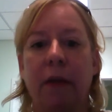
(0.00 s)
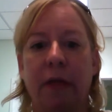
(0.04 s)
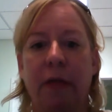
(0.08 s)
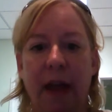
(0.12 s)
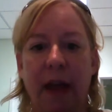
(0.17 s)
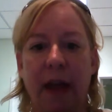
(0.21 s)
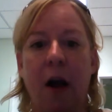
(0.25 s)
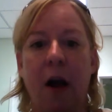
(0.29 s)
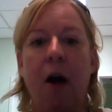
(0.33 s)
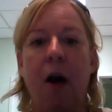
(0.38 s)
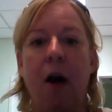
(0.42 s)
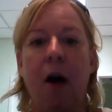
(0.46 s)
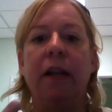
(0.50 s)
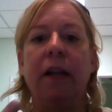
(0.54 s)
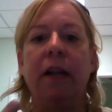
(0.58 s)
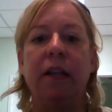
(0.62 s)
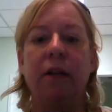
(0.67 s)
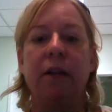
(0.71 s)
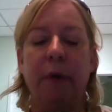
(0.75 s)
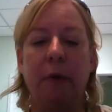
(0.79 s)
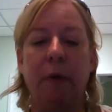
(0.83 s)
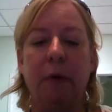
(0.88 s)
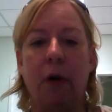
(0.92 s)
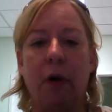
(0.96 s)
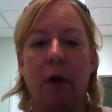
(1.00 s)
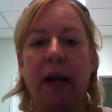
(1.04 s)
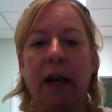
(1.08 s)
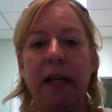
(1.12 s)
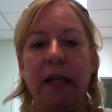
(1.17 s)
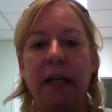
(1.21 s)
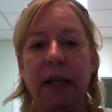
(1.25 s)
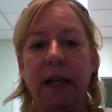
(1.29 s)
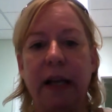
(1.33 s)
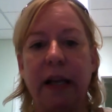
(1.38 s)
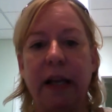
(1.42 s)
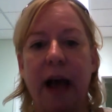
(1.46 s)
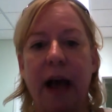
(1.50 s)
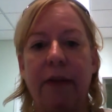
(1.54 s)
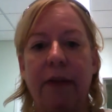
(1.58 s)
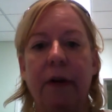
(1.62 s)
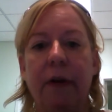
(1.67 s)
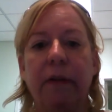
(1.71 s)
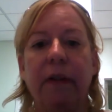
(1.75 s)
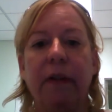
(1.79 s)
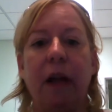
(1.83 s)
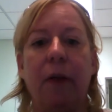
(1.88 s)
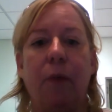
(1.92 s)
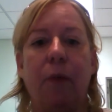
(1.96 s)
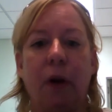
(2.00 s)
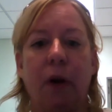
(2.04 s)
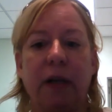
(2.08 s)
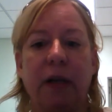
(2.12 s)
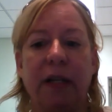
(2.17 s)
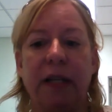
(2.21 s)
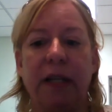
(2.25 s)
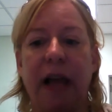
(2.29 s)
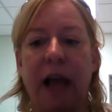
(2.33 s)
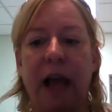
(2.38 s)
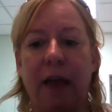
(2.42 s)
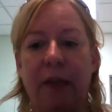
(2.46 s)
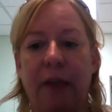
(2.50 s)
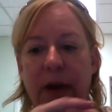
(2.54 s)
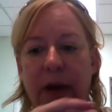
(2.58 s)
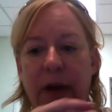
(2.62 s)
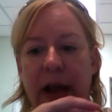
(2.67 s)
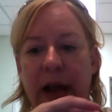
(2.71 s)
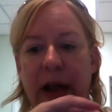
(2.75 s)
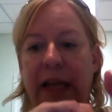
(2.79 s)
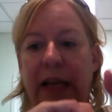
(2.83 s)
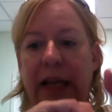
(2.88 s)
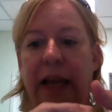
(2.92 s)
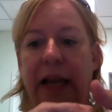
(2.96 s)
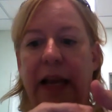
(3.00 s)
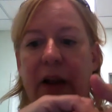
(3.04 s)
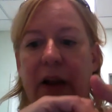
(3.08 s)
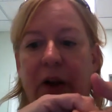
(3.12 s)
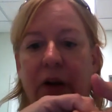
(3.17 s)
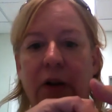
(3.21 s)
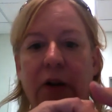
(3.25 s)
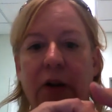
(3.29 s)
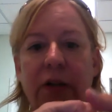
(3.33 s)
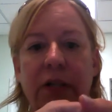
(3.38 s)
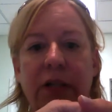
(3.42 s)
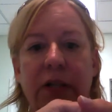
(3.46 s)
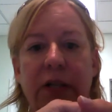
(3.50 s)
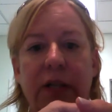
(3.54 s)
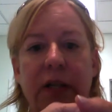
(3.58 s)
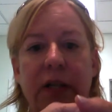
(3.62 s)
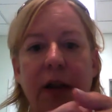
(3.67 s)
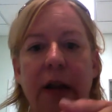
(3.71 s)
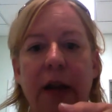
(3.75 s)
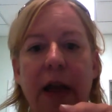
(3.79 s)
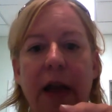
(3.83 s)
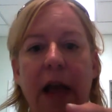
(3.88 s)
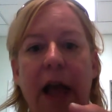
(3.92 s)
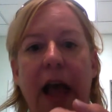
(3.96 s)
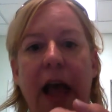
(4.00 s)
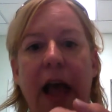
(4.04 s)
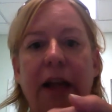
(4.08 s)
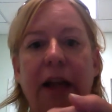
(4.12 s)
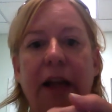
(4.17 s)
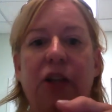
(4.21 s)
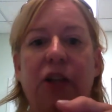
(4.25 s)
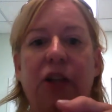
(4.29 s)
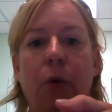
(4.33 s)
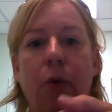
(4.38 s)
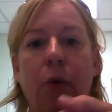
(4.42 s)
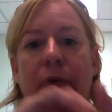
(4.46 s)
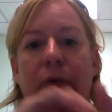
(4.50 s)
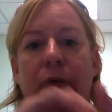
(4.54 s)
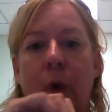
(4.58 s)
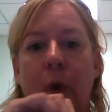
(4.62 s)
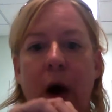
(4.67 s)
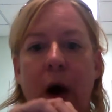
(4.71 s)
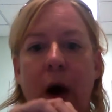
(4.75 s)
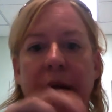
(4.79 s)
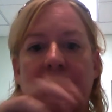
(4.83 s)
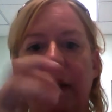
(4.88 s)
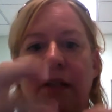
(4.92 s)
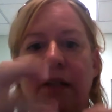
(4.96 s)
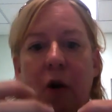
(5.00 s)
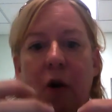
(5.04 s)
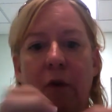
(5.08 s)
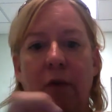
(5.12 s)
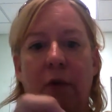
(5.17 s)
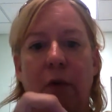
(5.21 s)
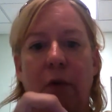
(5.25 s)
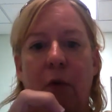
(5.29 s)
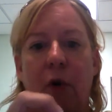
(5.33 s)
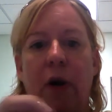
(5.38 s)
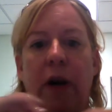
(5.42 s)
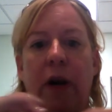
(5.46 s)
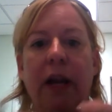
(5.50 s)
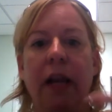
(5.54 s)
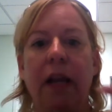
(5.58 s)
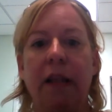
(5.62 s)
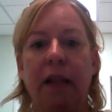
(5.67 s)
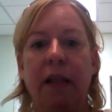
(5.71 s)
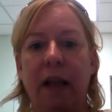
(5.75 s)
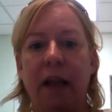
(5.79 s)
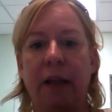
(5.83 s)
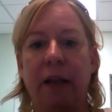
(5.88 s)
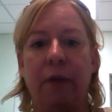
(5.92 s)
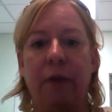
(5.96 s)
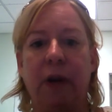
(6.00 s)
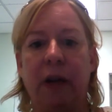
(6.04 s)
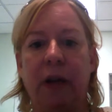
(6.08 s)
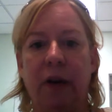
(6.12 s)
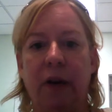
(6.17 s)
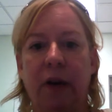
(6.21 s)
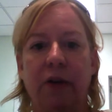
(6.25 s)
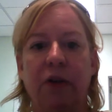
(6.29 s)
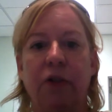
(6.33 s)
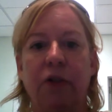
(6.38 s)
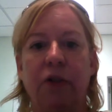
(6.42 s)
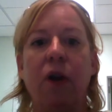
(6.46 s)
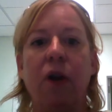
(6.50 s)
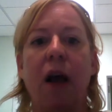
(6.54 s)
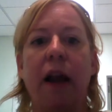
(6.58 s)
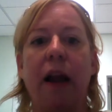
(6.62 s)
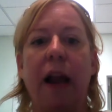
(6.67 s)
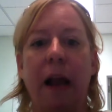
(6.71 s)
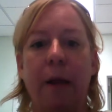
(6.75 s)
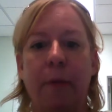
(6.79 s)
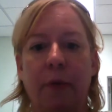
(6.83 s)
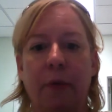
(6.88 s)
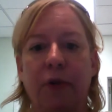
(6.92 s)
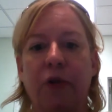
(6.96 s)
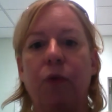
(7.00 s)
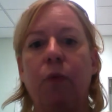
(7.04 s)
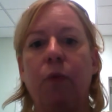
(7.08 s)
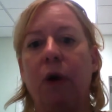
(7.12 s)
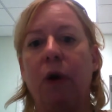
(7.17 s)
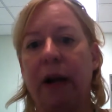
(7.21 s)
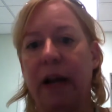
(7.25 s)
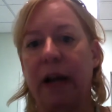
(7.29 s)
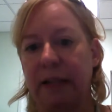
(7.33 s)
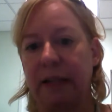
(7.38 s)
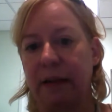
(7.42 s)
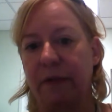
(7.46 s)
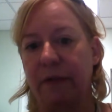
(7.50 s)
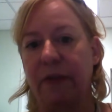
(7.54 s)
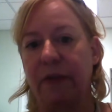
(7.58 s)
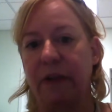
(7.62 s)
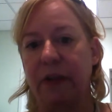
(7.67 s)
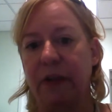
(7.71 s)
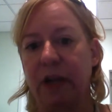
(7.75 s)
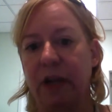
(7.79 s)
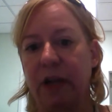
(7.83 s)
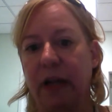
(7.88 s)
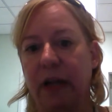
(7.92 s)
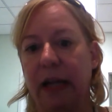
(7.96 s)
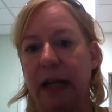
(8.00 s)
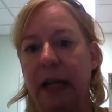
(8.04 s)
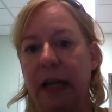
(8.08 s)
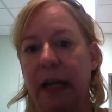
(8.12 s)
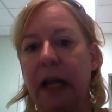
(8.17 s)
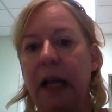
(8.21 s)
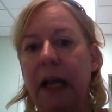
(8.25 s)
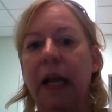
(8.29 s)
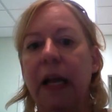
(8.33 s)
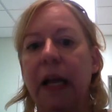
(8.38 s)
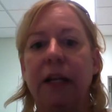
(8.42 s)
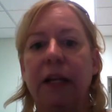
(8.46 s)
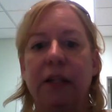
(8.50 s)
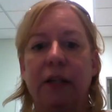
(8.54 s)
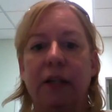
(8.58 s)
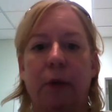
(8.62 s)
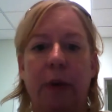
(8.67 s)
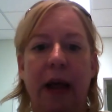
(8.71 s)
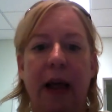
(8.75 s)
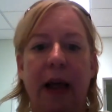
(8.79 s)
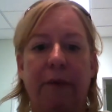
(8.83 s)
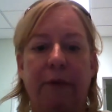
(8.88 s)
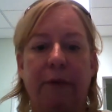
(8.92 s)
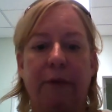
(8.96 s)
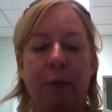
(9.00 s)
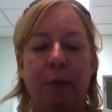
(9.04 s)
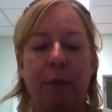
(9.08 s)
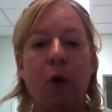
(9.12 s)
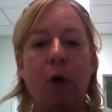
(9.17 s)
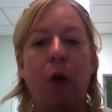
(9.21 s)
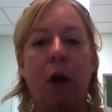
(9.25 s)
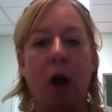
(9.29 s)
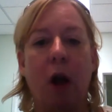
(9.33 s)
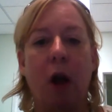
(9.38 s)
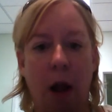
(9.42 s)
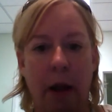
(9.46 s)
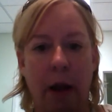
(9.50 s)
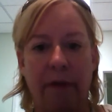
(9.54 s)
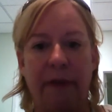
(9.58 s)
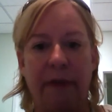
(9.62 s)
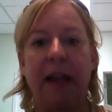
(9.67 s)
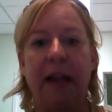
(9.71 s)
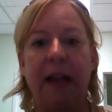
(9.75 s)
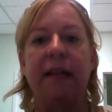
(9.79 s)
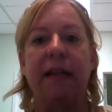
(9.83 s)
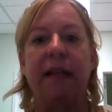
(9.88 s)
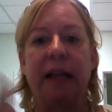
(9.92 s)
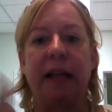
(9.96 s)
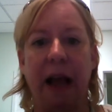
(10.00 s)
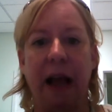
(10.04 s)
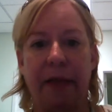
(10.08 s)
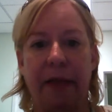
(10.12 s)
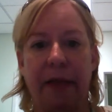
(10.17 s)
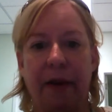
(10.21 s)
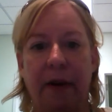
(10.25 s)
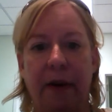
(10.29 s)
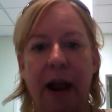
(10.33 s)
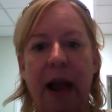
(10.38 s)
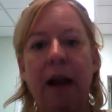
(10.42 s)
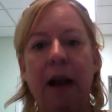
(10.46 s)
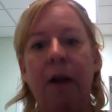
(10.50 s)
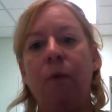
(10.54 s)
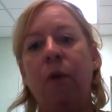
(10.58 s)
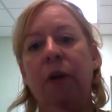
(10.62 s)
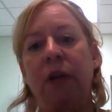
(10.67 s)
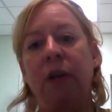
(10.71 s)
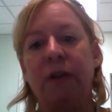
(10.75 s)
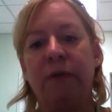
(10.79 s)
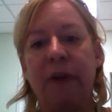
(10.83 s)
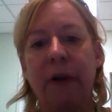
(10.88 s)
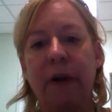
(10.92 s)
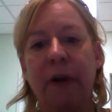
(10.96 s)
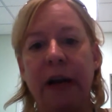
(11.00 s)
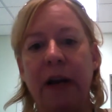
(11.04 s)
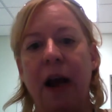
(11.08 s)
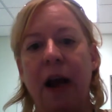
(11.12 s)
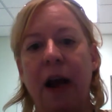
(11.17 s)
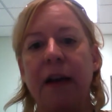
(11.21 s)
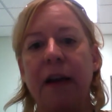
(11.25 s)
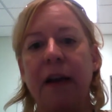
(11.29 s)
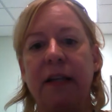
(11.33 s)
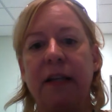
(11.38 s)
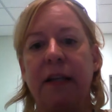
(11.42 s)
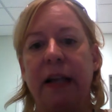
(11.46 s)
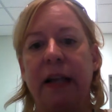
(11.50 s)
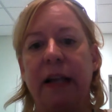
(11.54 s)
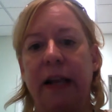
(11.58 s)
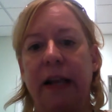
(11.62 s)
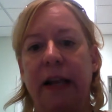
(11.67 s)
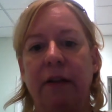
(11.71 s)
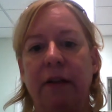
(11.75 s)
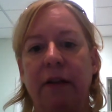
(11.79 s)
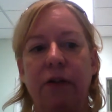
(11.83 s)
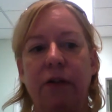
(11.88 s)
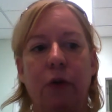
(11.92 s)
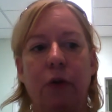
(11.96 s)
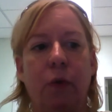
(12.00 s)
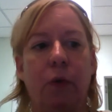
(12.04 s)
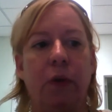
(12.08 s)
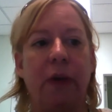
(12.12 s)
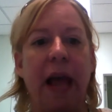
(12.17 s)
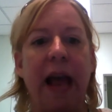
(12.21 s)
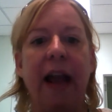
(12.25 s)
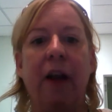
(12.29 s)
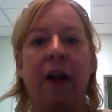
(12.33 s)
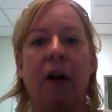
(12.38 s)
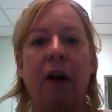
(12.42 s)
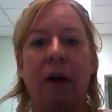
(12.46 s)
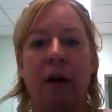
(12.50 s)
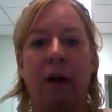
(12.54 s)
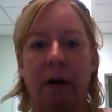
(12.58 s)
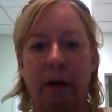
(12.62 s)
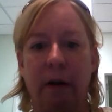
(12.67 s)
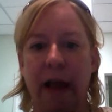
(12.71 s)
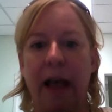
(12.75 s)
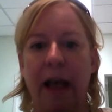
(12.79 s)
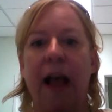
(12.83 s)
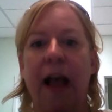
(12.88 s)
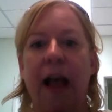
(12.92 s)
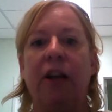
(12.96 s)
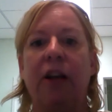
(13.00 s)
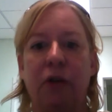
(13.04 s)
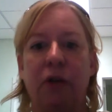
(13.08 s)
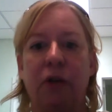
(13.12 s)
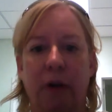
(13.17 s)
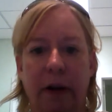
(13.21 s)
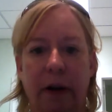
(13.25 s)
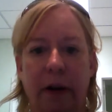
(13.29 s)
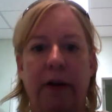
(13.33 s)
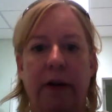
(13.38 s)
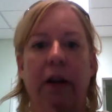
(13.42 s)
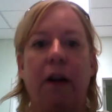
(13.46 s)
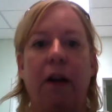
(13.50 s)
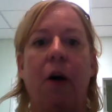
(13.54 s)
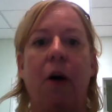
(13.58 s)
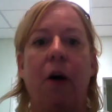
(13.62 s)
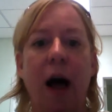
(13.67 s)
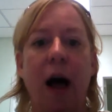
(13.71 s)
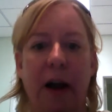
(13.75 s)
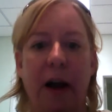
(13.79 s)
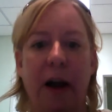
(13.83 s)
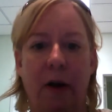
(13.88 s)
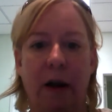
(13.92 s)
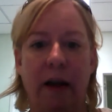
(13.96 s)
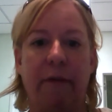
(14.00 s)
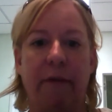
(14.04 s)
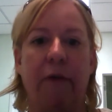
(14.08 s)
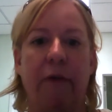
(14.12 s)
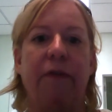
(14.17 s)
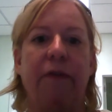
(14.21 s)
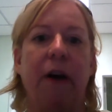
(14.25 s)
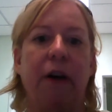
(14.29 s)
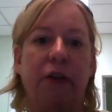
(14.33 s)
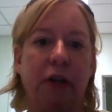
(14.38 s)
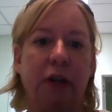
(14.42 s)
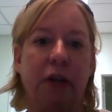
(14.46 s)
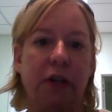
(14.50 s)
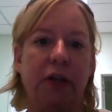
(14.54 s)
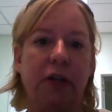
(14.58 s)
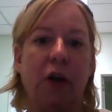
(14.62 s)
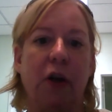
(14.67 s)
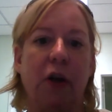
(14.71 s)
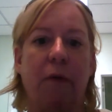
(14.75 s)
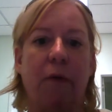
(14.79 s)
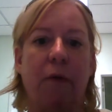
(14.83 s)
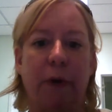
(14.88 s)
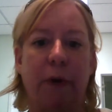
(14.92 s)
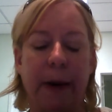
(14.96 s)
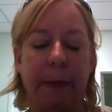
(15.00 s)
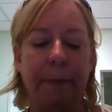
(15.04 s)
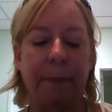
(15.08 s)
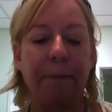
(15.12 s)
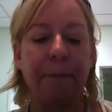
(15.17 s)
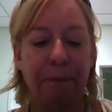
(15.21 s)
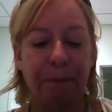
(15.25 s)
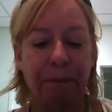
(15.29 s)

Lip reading: They all need to be working together. They work together like gears, And so if one is overworking, the other gears are not able to work as efficiently. So we have to pull all of that together. And it works very nicely to layer extra, higher level functions over it.